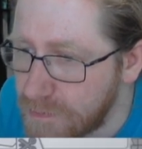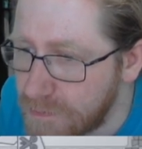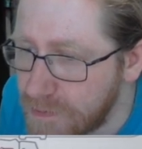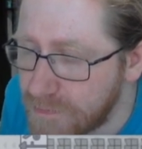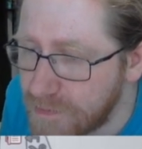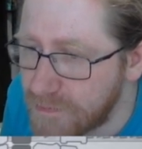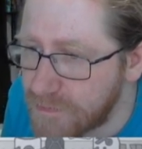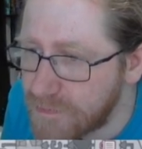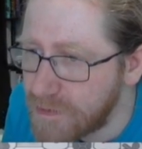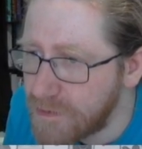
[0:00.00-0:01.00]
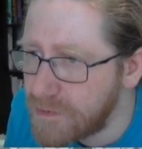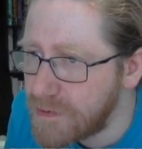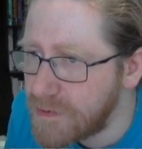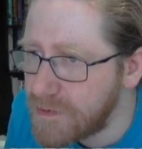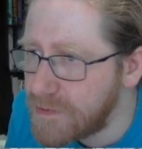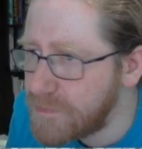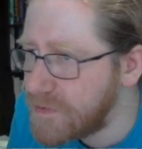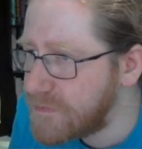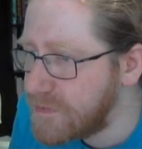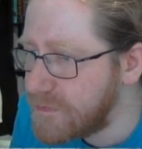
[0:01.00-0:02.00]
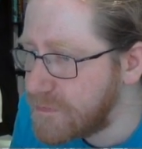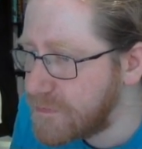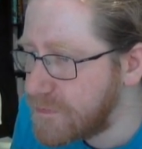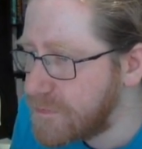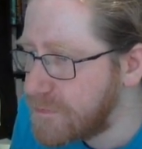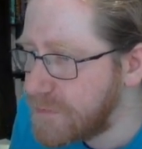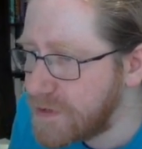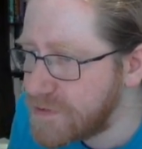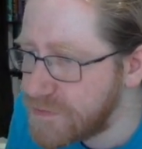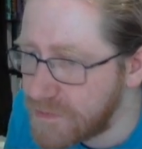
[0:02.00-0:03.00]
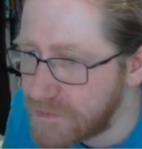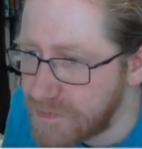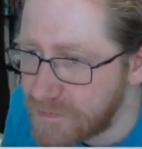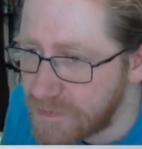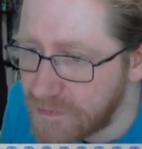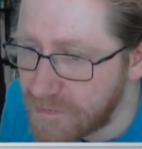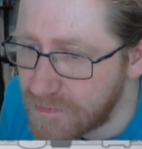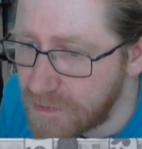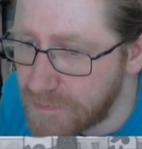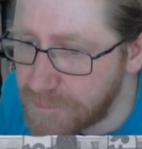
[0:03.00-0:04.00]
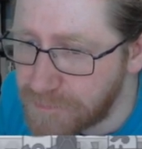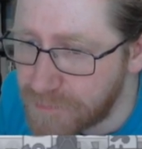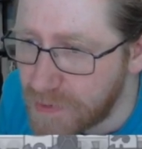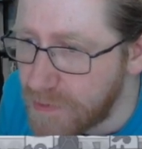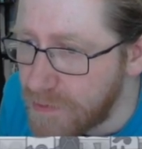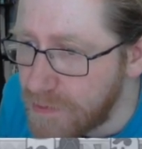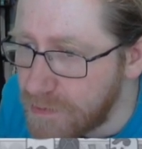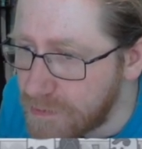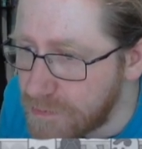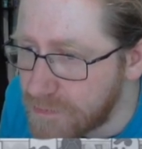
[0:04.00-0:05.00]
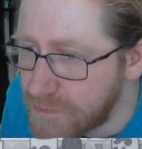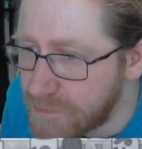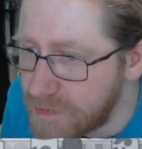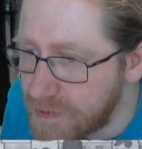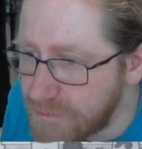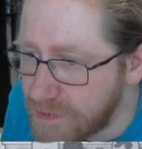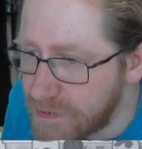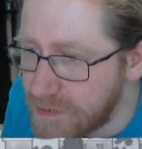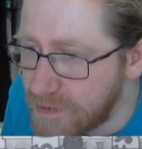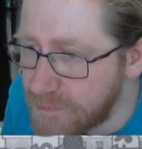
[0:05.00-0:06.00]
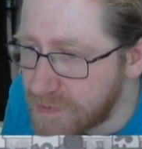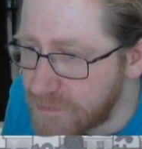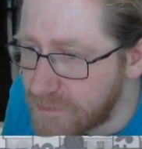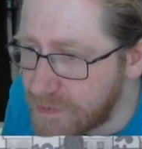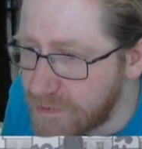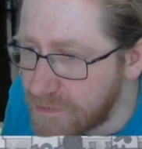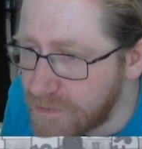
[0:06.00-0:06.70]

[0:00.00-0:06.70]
There, that's there, and then we just need to make sure that these guys are also giving inputs here.